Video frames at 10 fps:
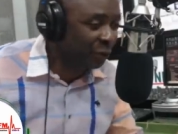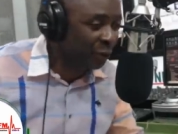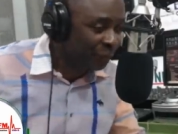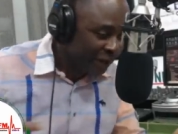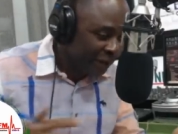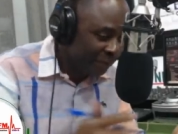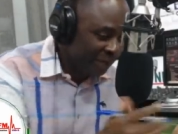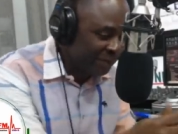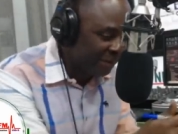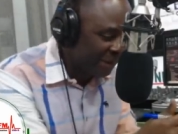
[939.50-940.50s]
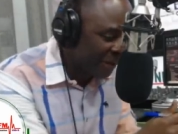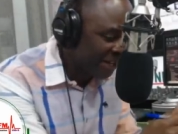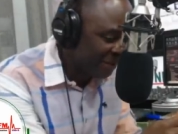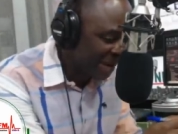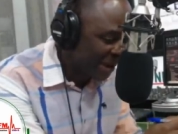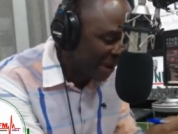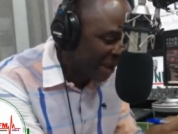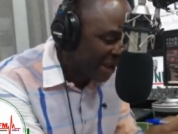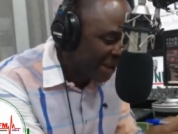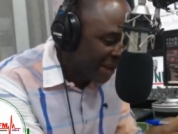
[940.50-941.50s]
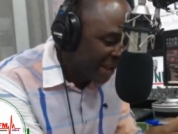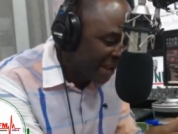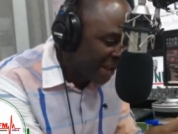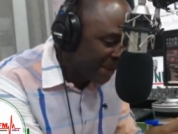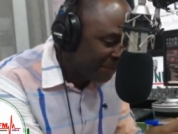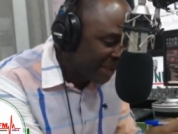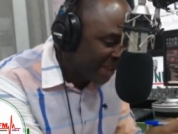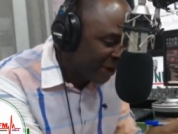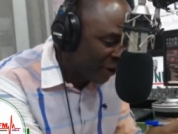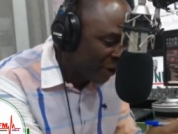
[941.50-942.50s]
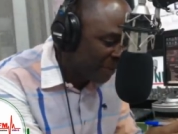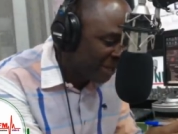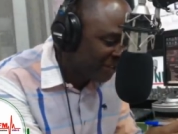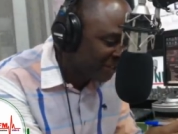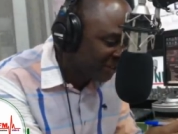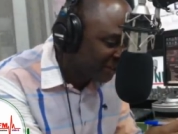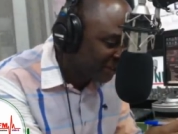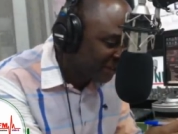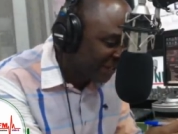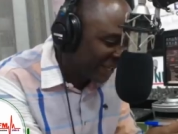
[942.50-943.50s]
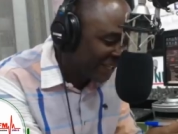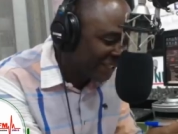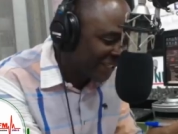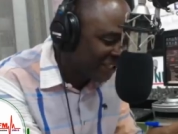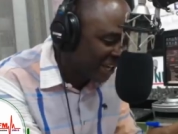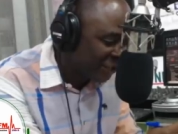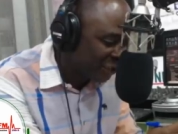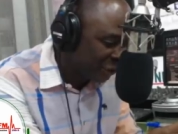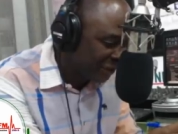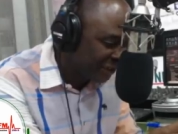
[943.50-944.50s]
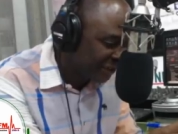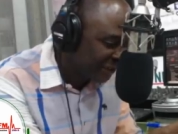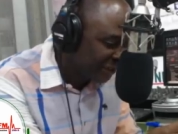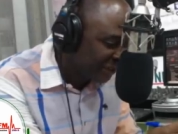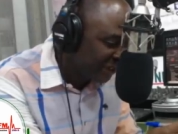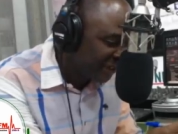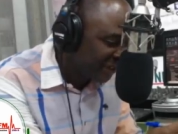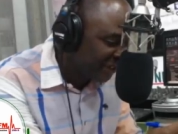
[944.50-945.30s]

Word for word: 16. So, meaning, say, be away, be a Economist Intelligence Unit.